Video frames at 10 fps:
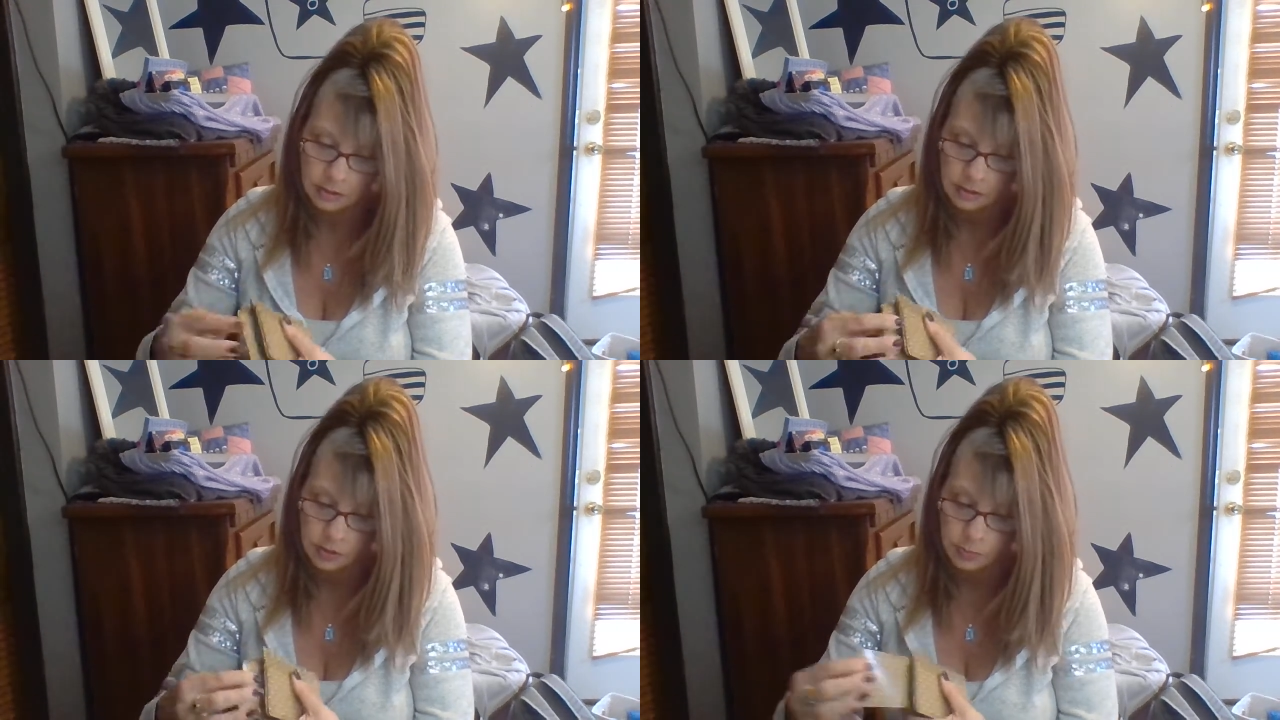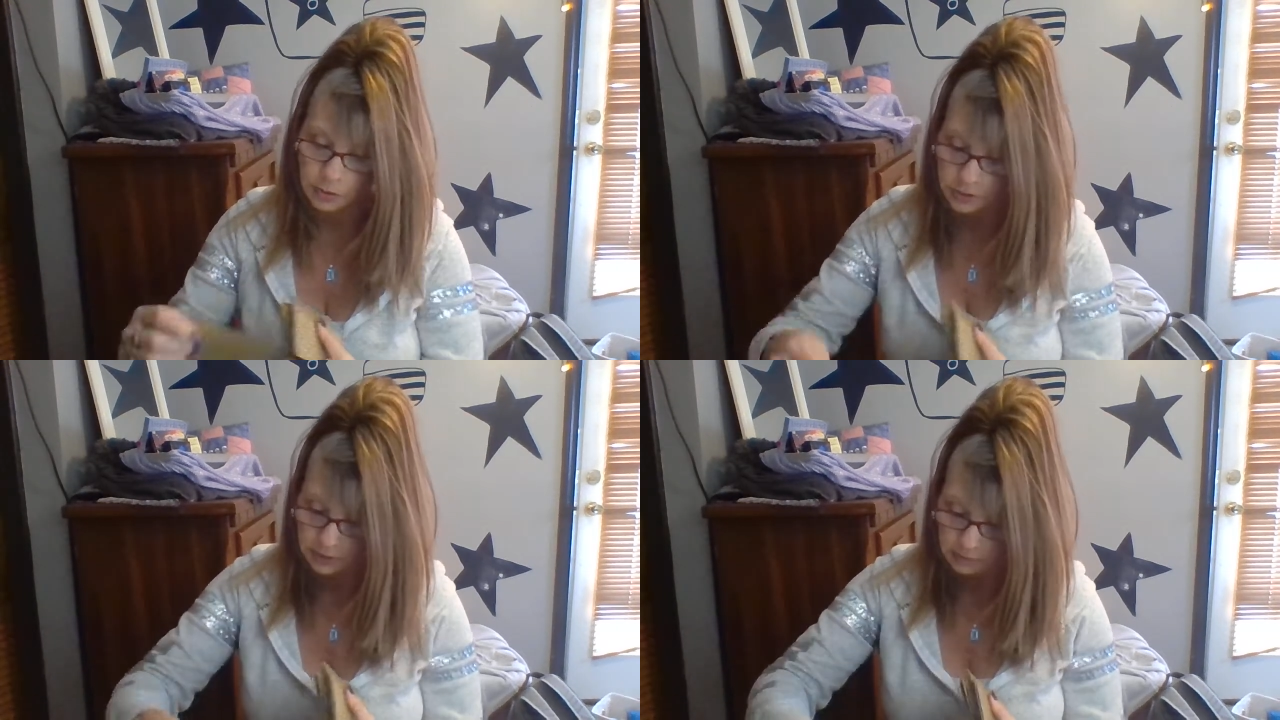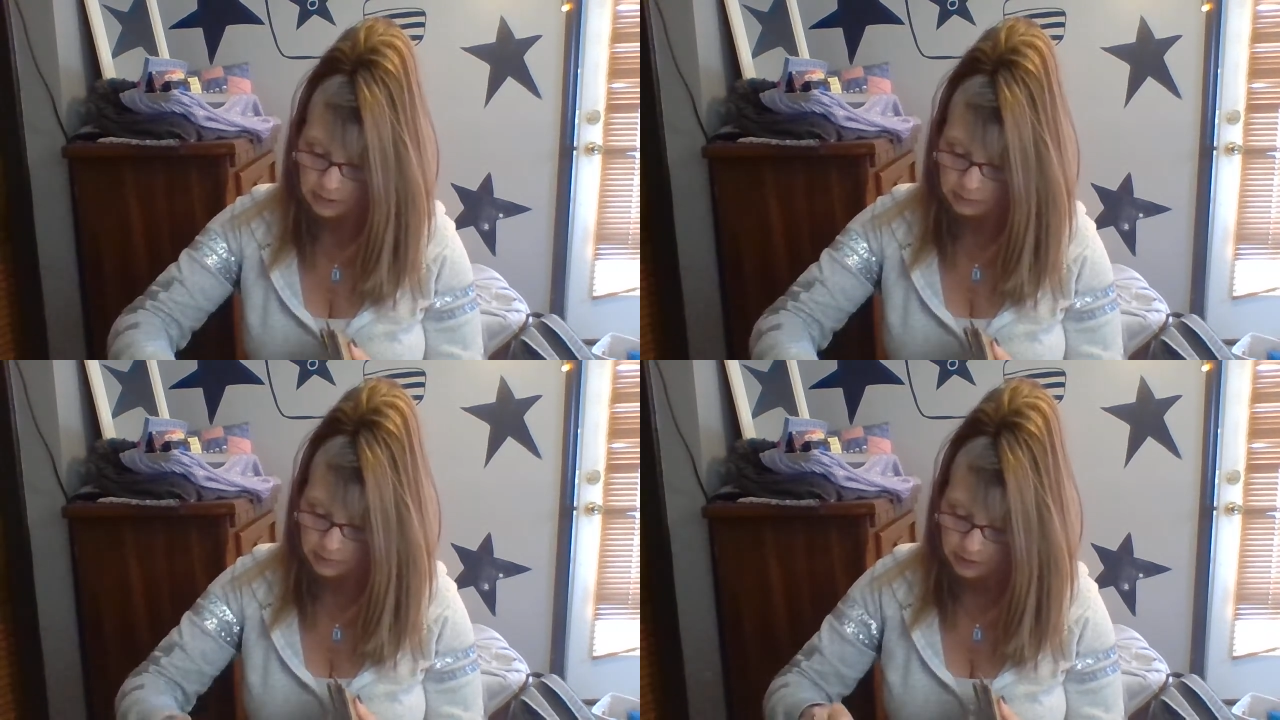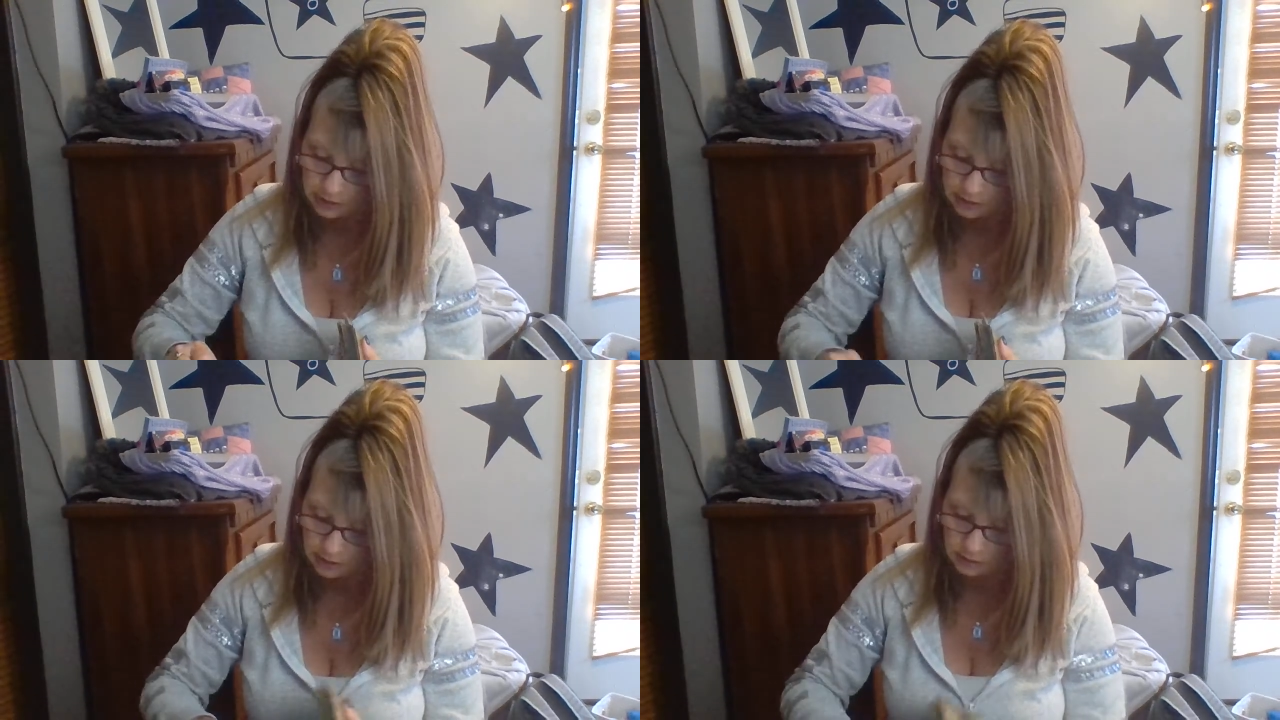This person may
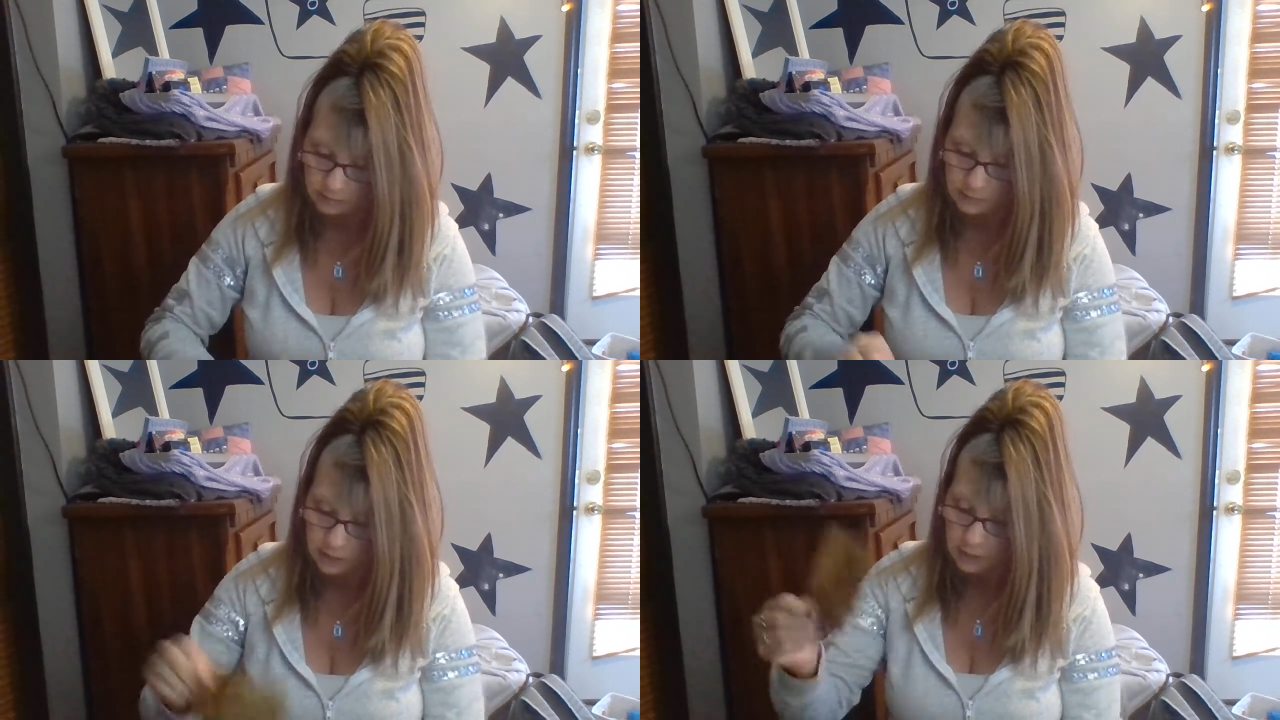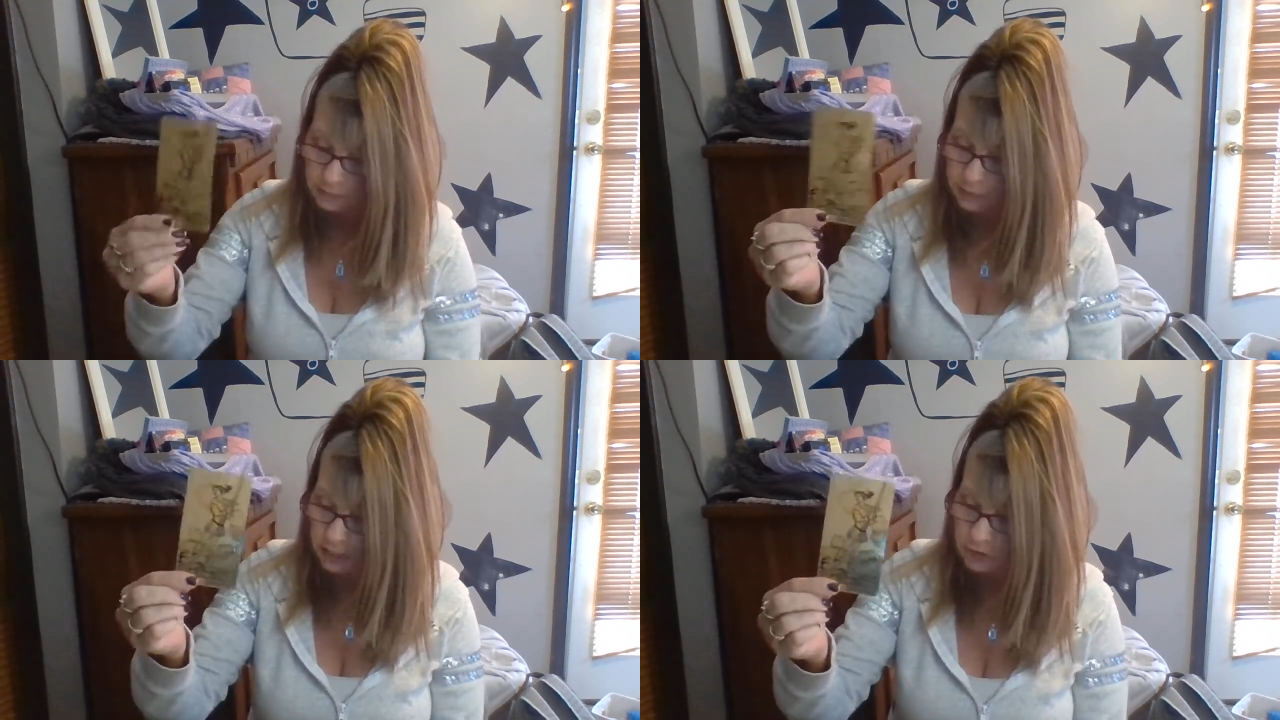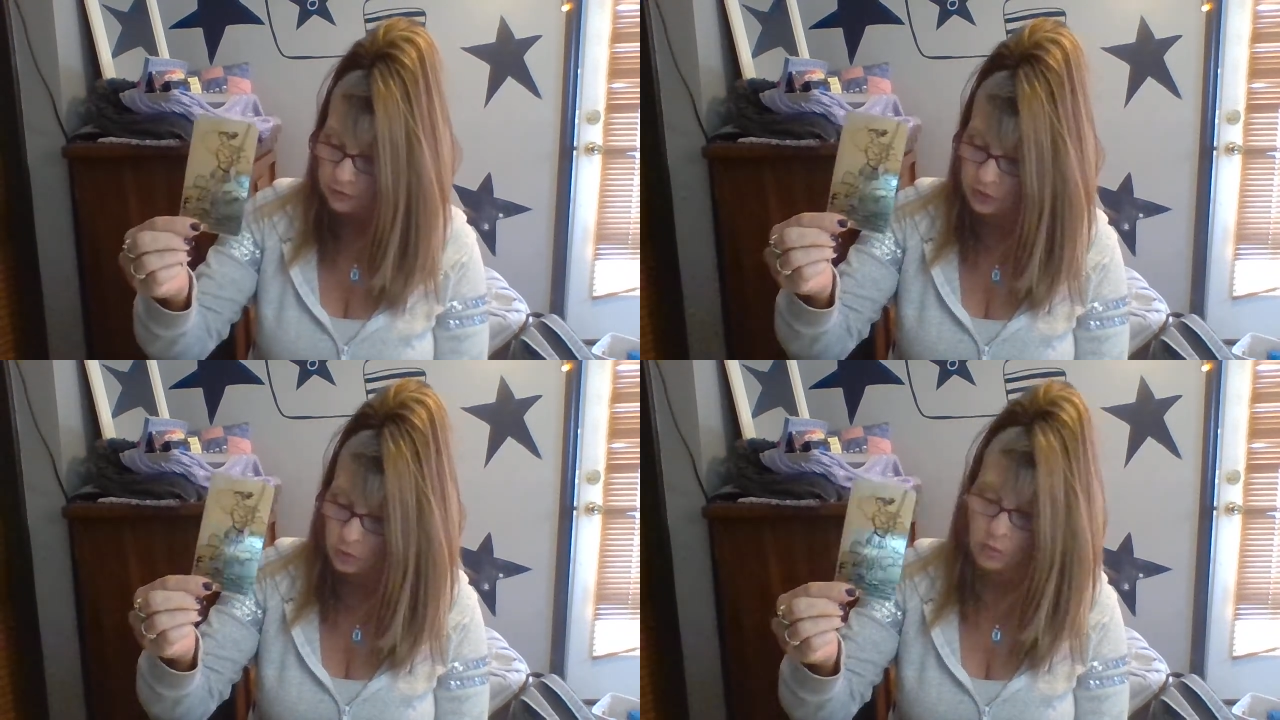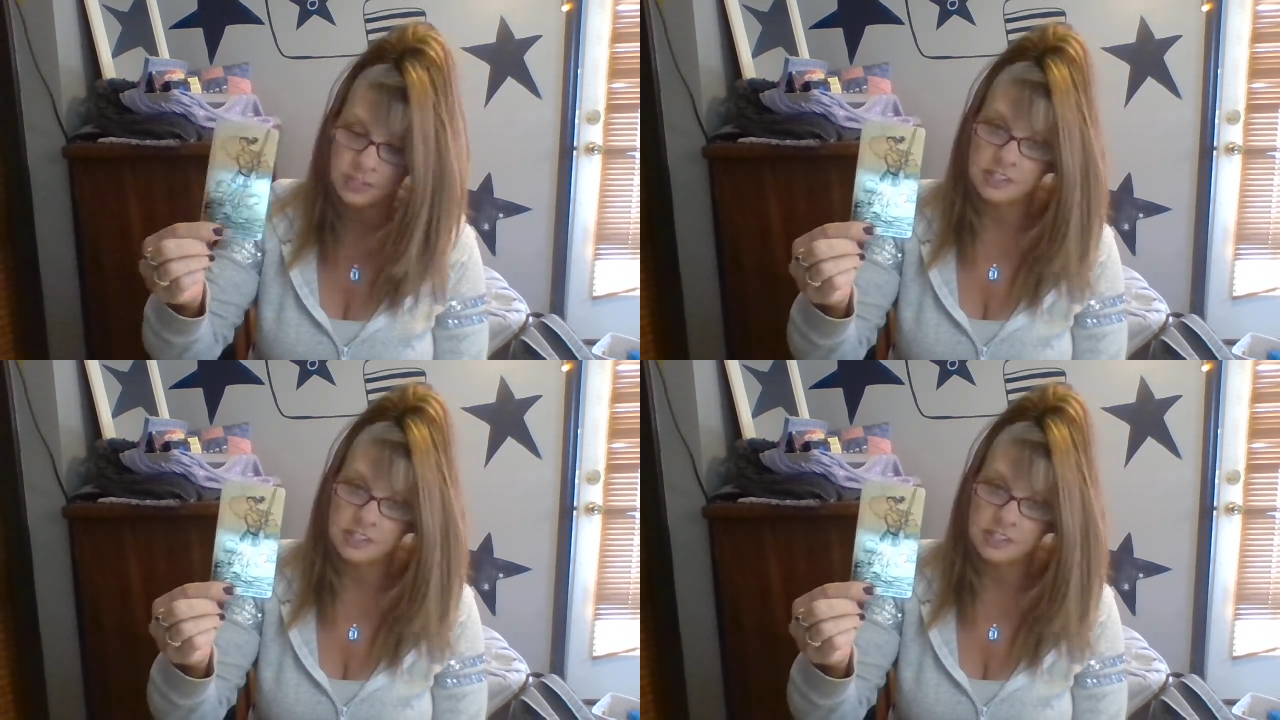be Page of Swords.